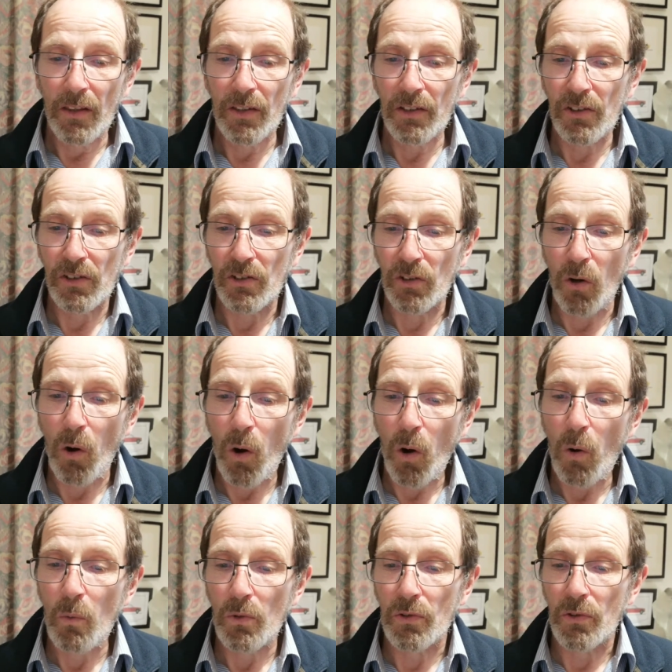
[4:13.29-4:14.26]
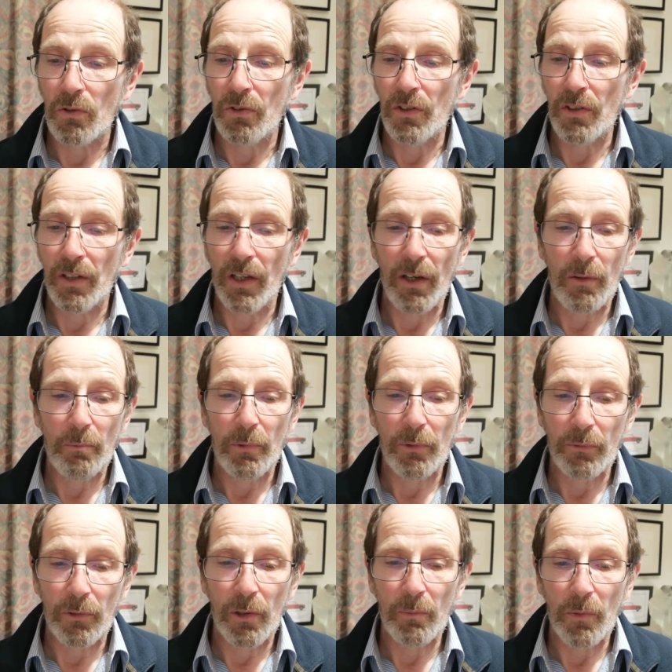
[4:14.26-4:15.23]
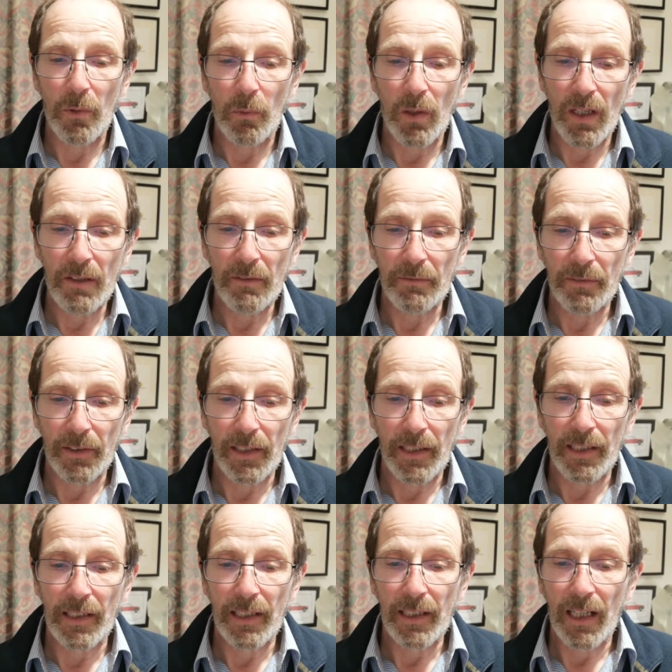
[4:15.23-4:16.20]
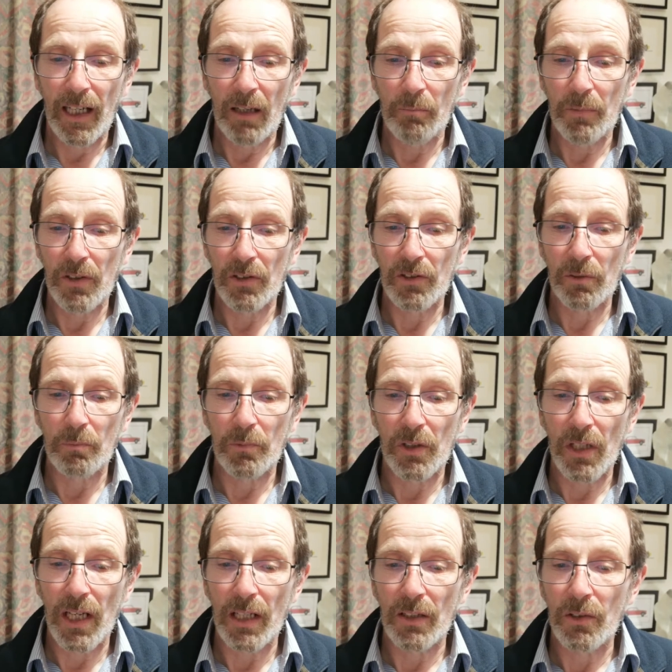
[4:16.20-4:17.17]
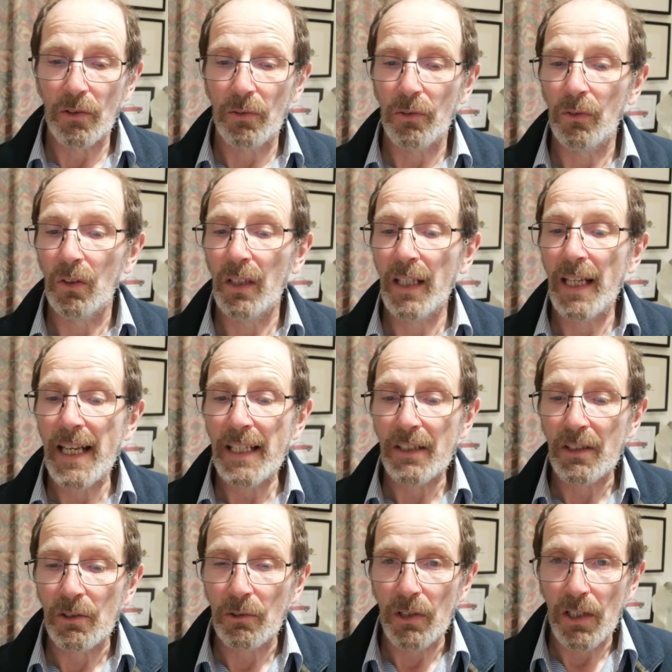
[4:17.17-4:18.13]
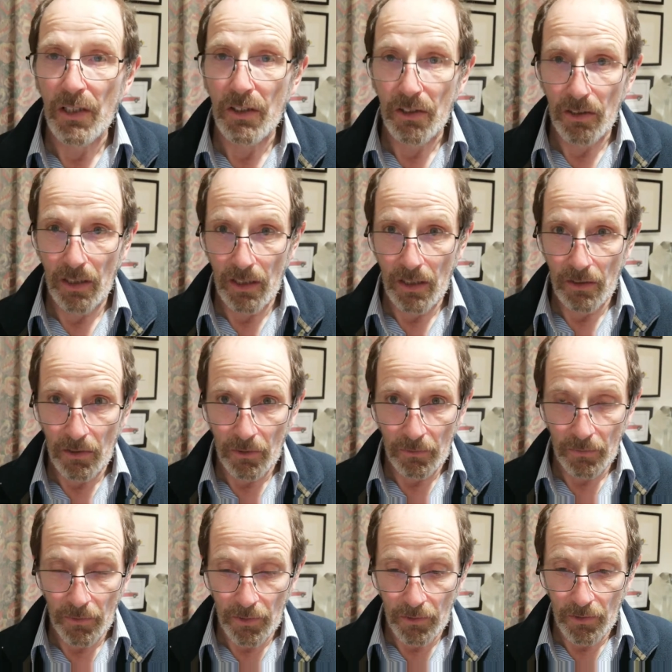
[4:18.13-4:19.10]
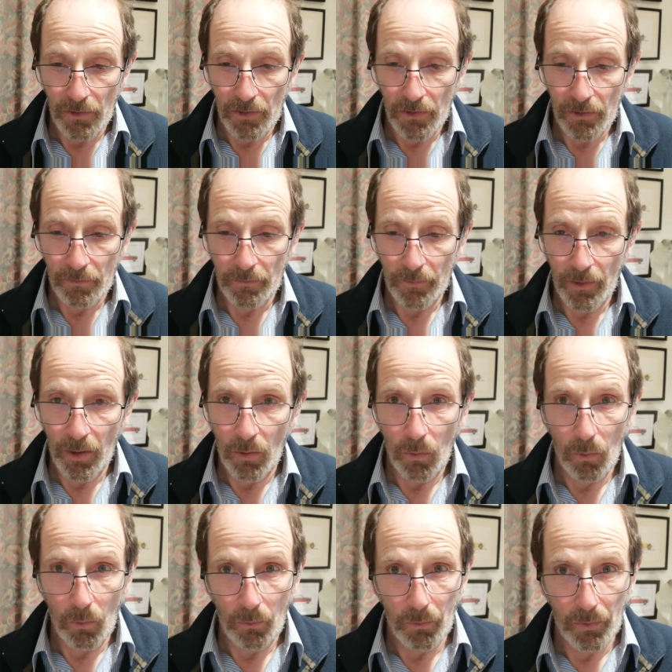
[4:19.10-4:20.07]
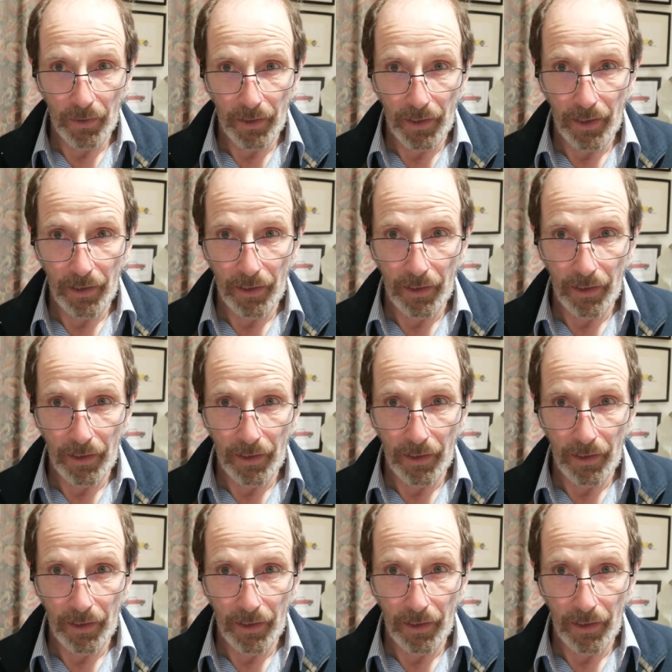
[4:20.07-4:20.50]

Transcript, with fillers: This is always going to outperform the Wi-Fi and be subject to less noise and interference and hopefully